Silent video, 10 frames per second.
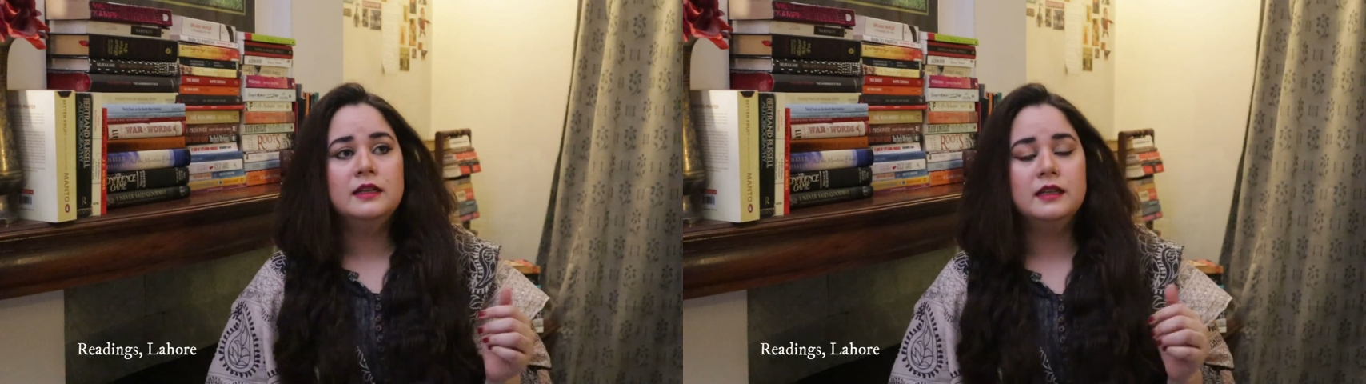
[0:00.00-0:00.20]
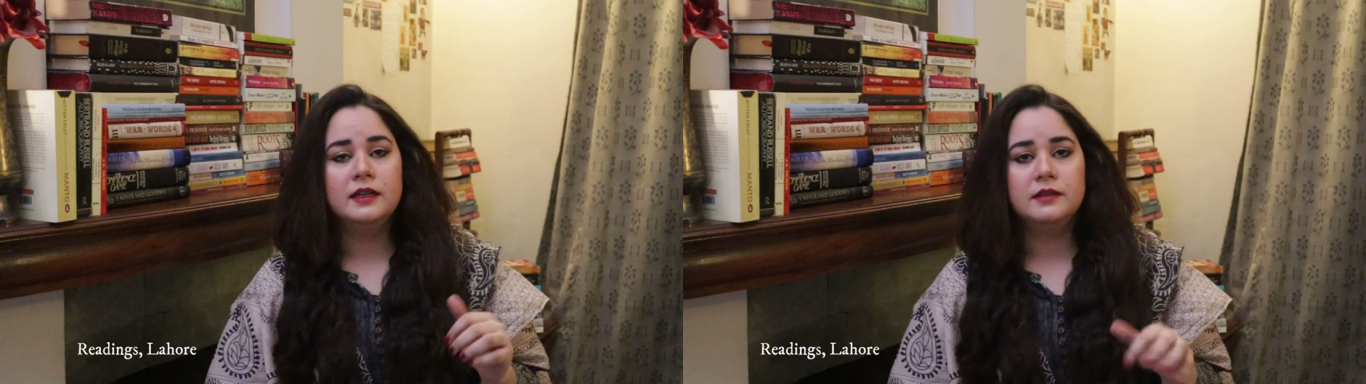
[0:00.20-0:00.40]

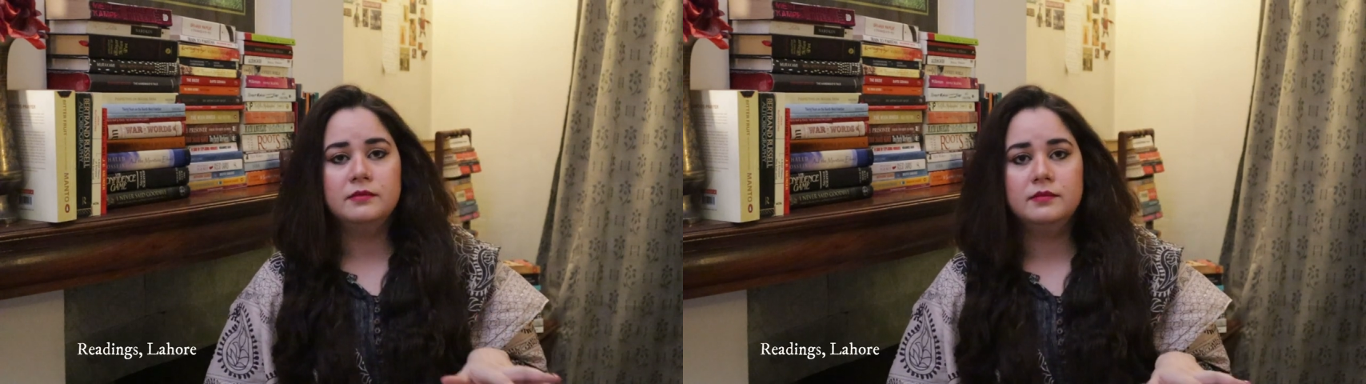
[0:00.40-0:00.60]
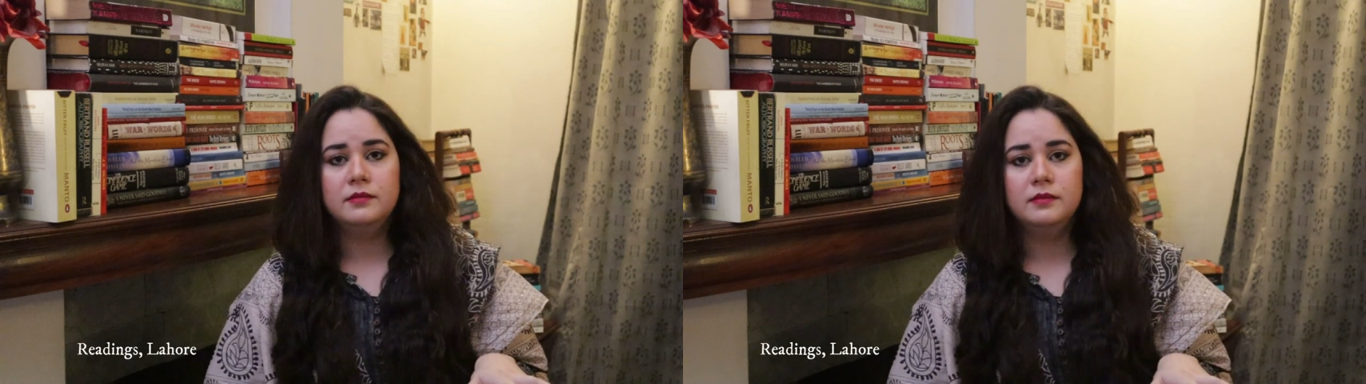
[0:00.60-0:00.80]
that
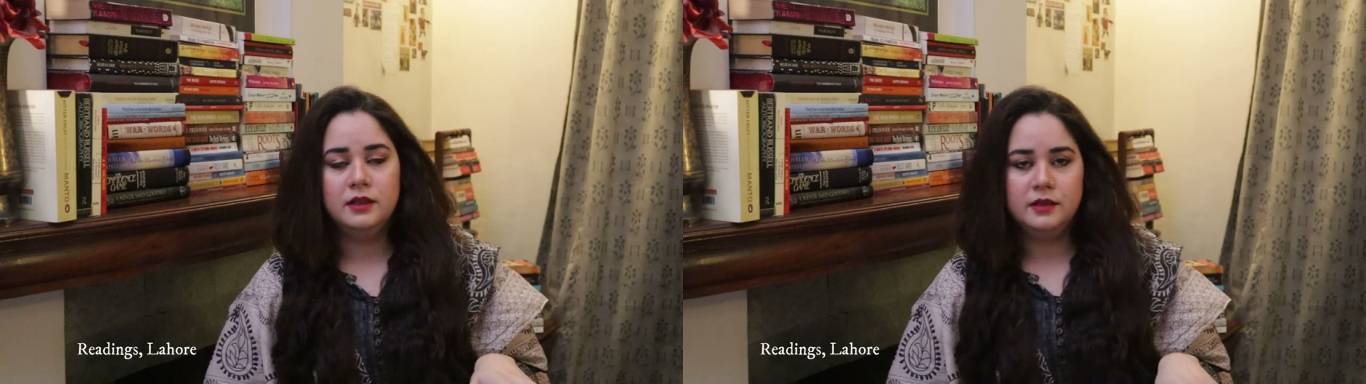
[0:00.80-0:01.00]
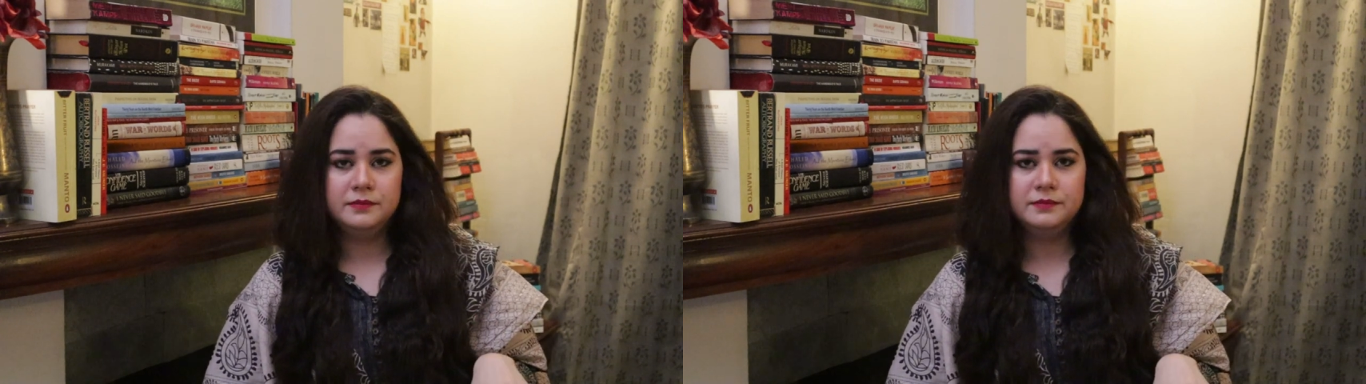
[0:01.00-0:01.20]

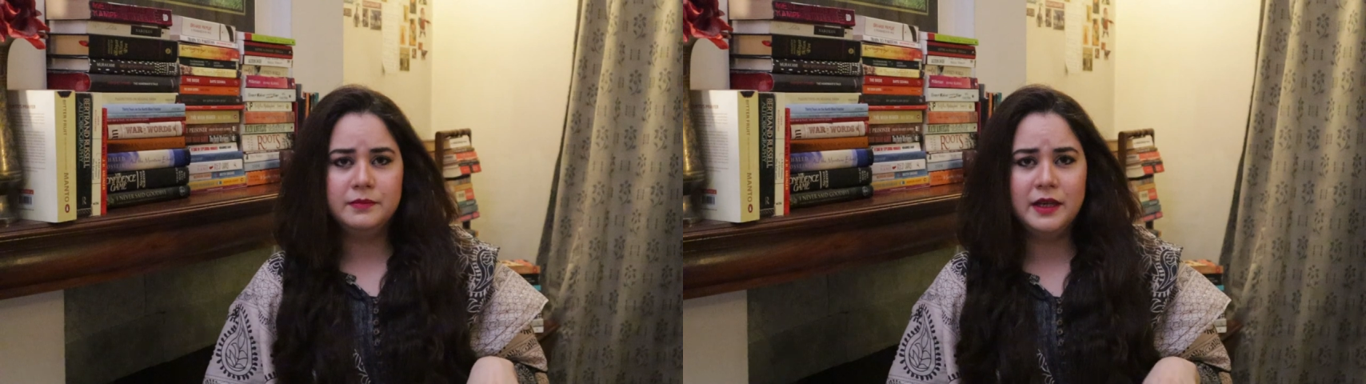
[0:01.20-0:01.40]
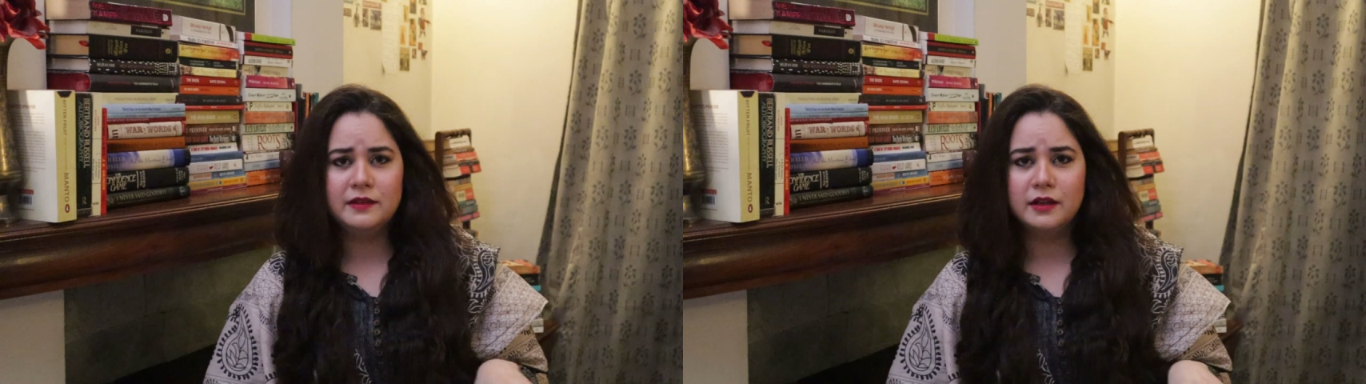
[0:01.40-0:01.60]
um,
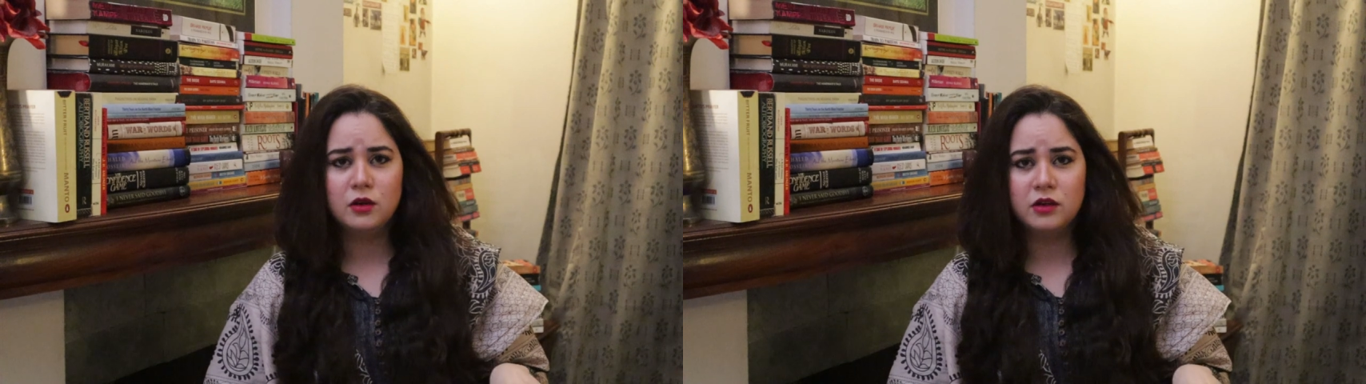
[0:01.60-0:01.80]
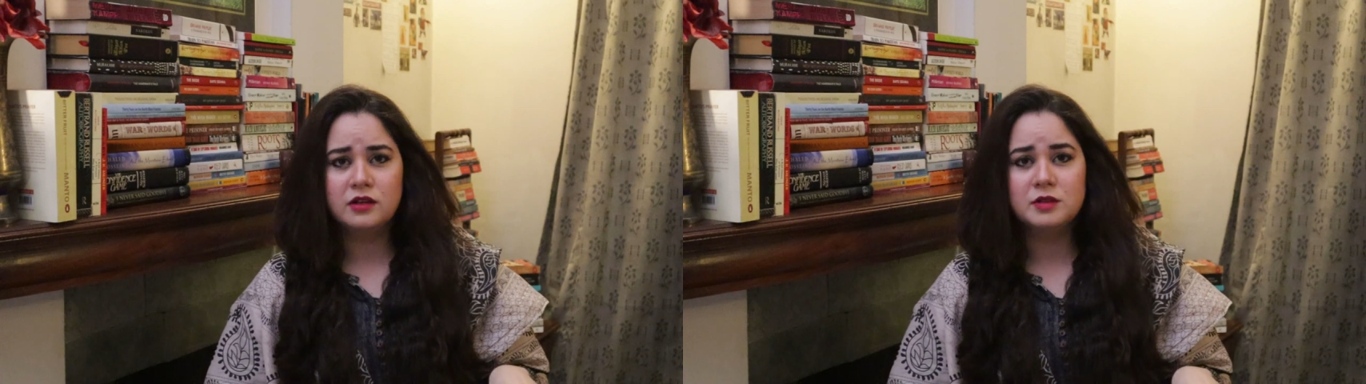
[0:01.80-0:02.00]
made their
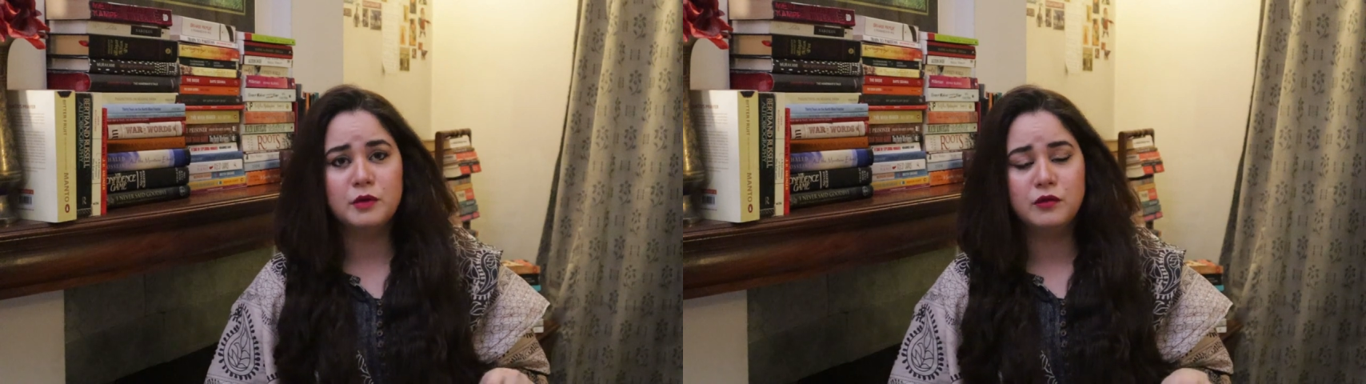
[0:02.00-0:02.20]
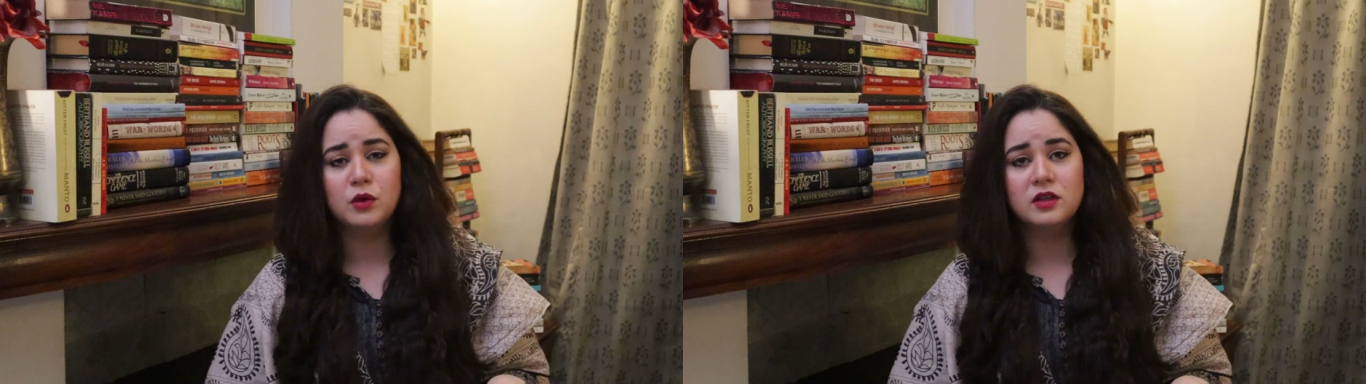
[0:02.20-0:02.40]
orders
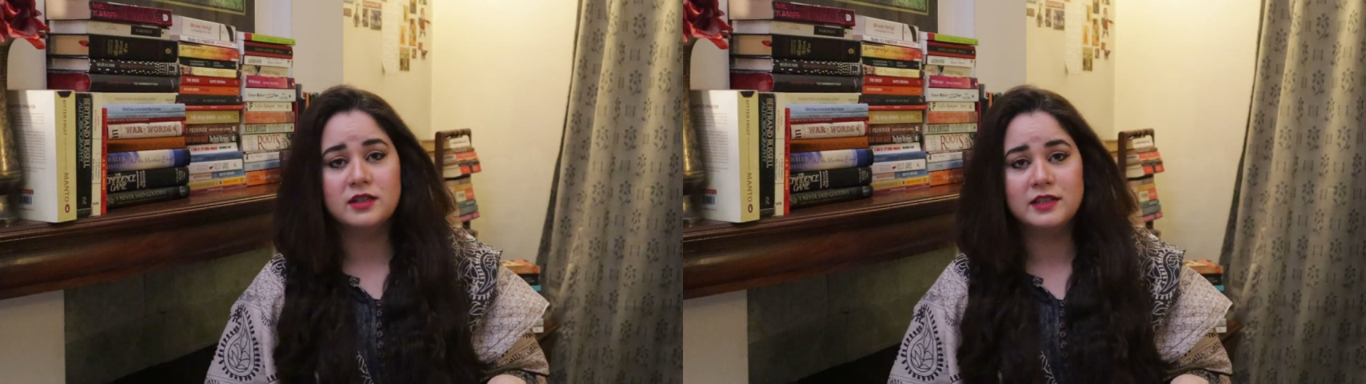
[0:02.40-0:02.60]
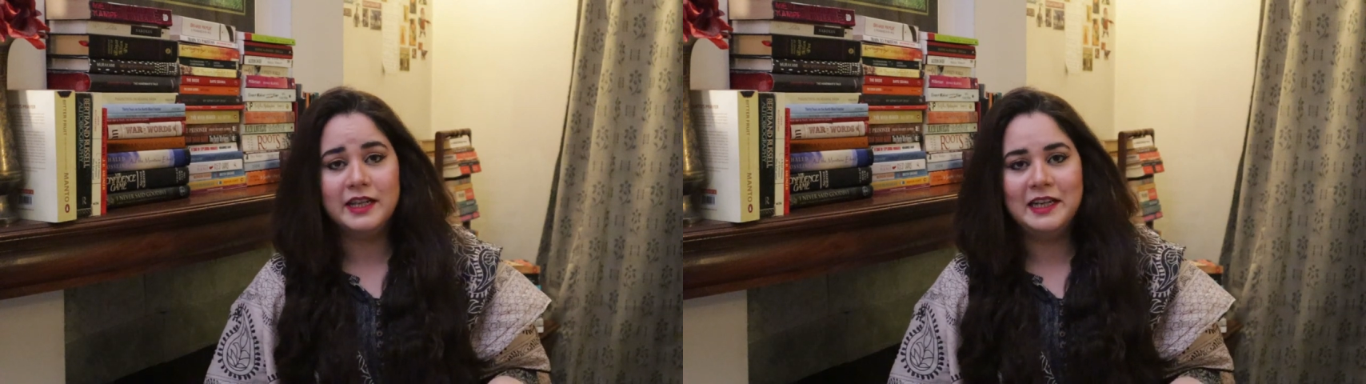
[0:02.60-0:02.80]
before the
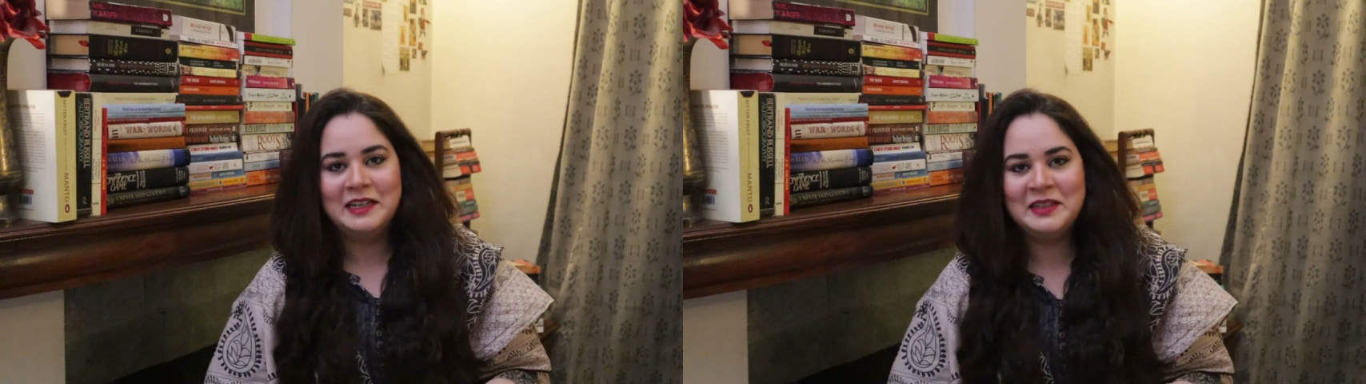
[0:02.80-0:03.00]
sale.